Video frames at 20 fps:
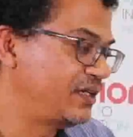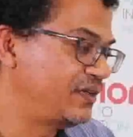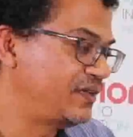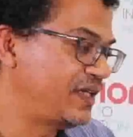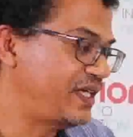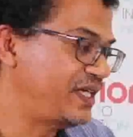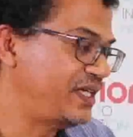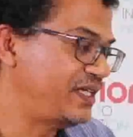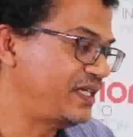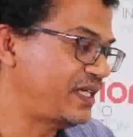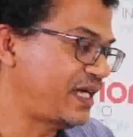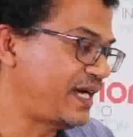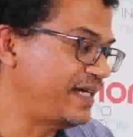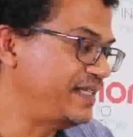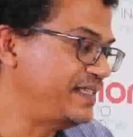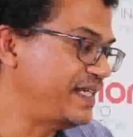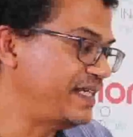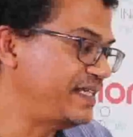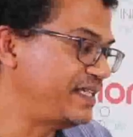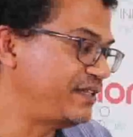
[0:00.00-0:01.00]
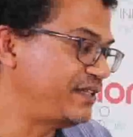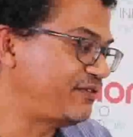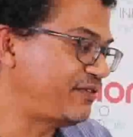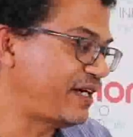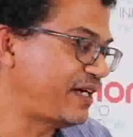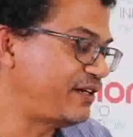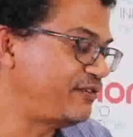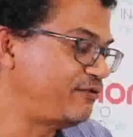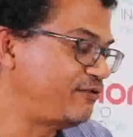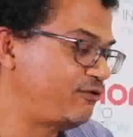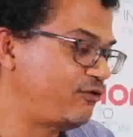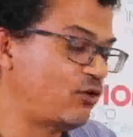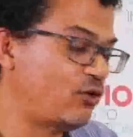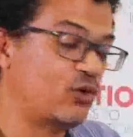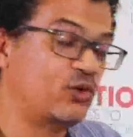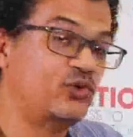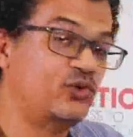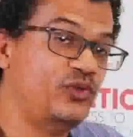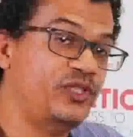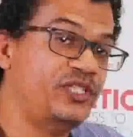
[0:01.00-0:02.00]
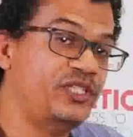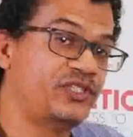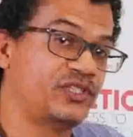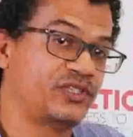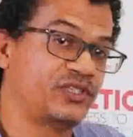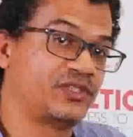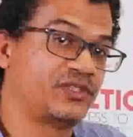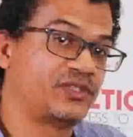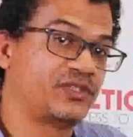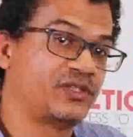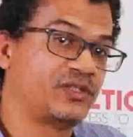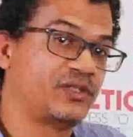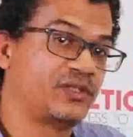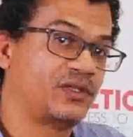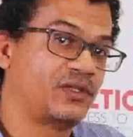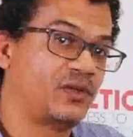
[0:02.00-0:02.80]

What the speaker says: they identify 4 reasons